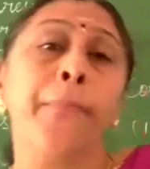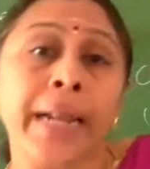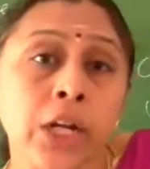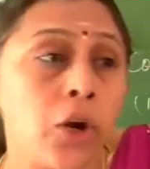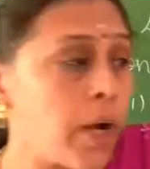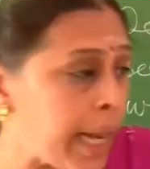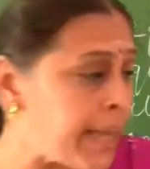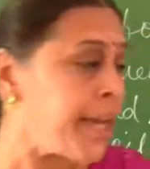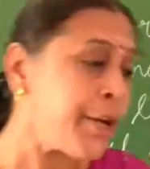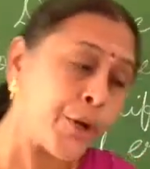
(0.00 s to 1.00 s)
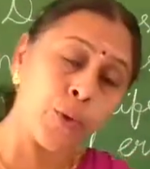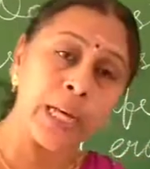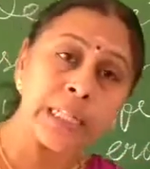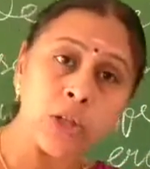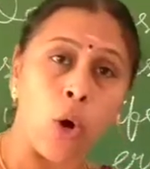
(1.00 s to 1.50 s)
percolate into
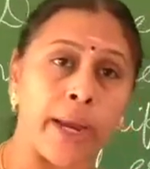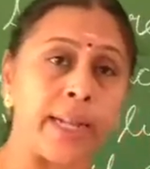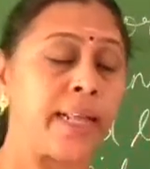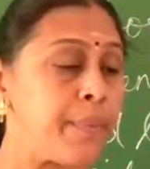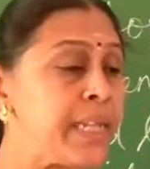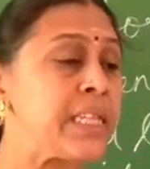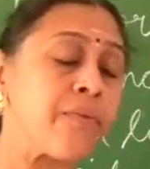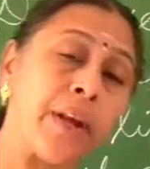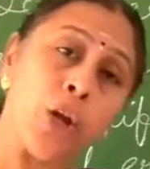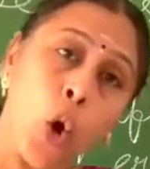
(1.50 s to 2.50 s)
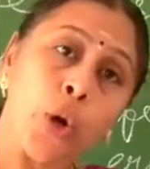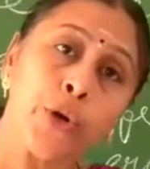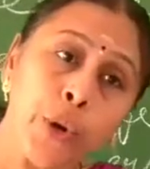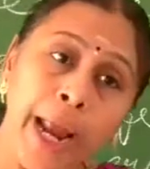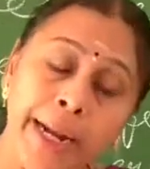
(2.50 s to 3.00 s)
the soil. That means it will
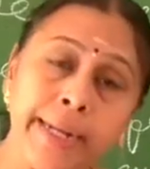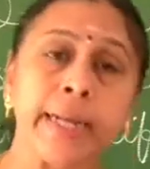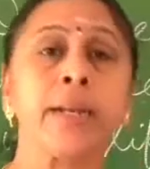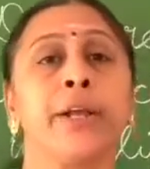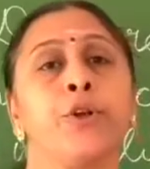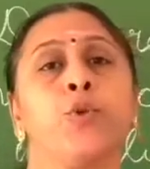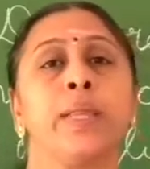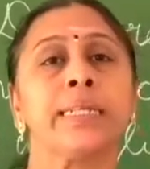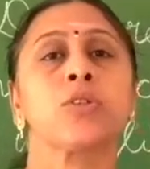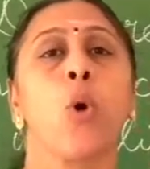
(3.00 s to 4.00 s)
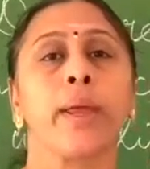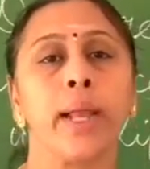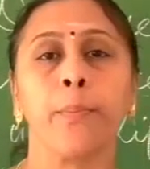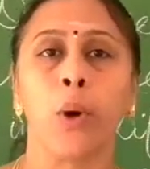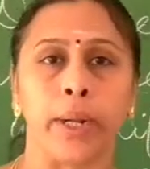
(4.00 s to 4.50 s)
not enter into the
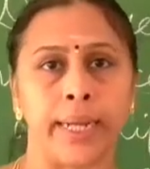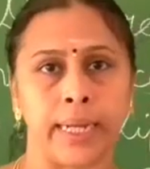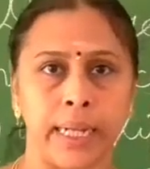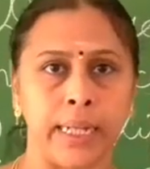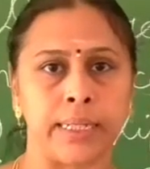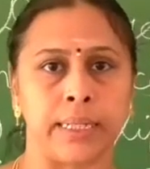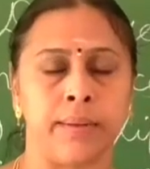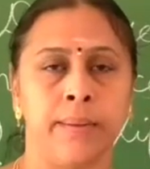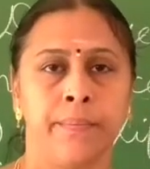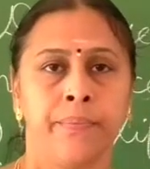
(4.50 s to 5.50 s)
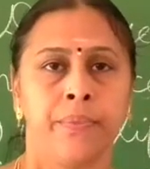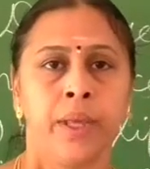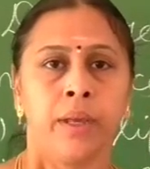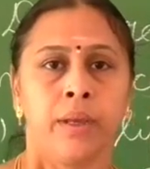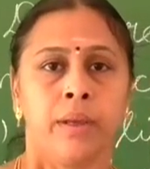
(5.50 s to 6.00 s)
soil particles.
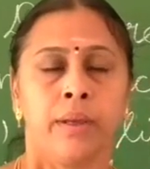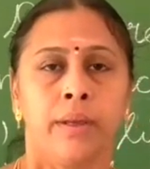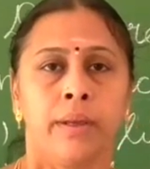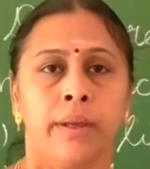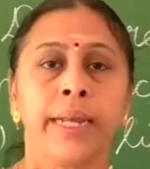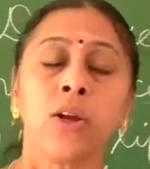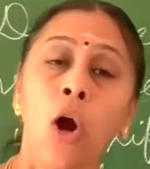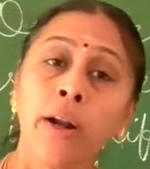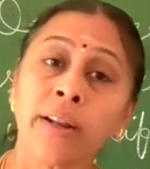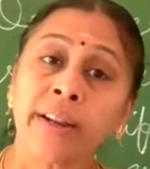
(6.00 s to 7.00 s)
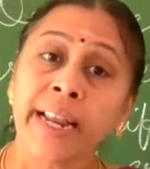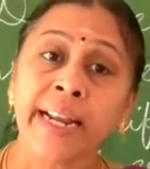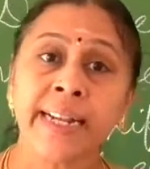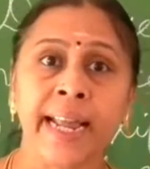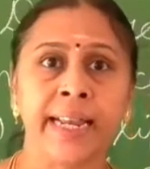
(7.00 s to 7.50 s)
It can't
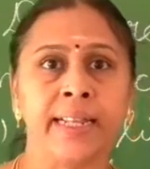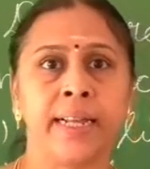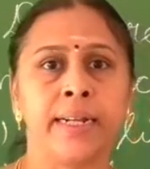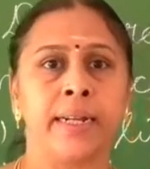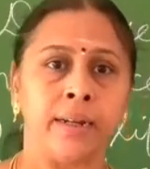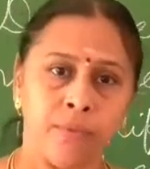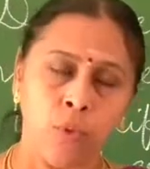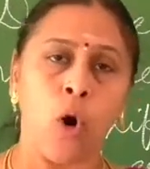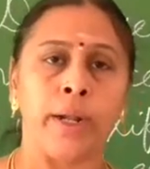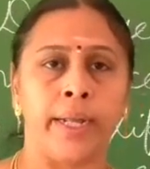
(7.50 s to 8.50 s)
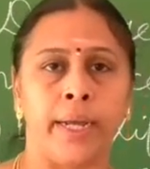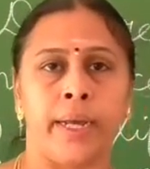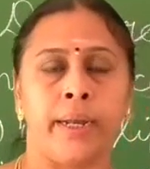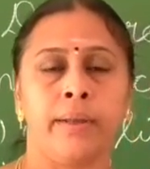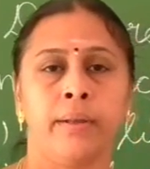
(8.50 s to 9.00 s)
retain that water.
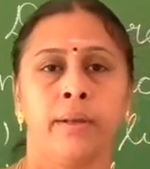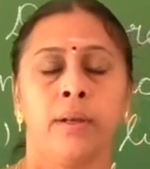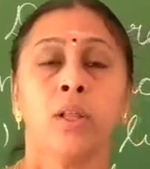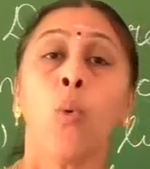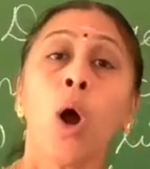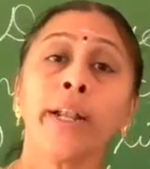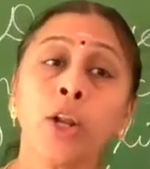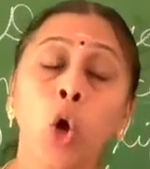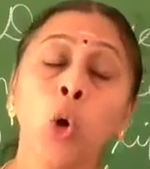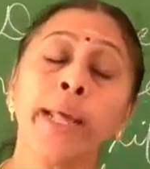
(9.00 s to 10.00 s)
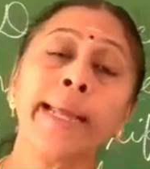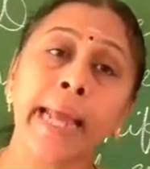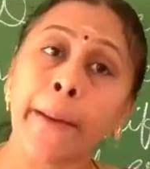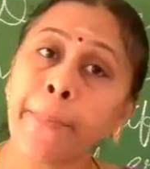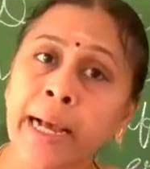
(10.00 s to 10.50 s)
The water
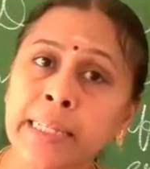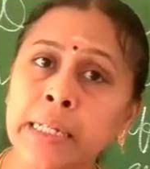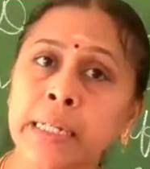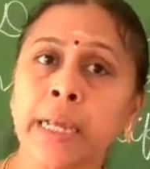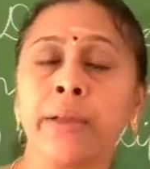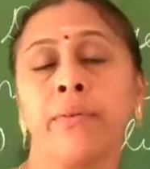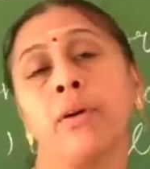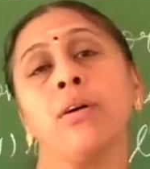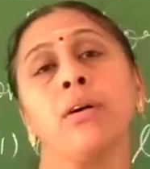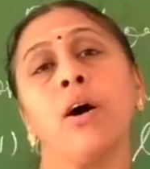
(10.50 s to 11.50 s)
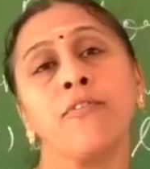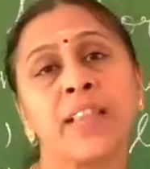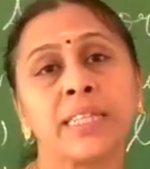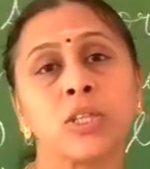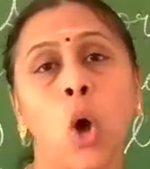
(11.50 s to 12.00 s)
holding capacity of
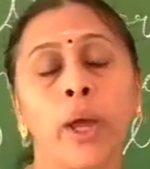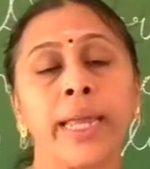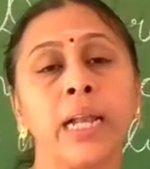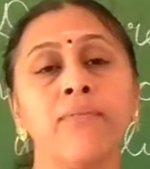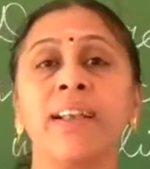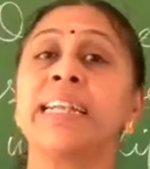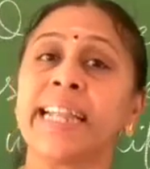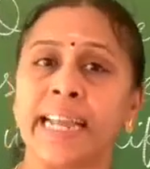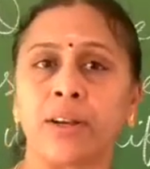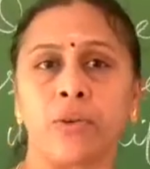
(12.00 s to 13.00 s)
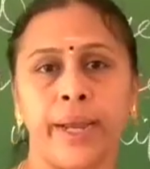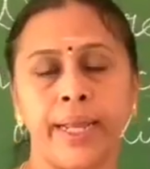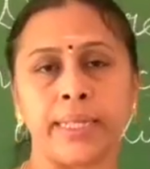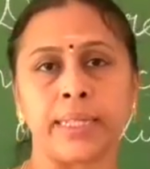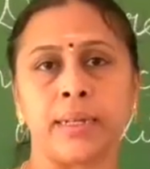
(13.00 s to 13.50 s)
the soil will
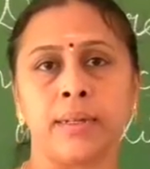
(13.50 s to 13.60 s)
decrease.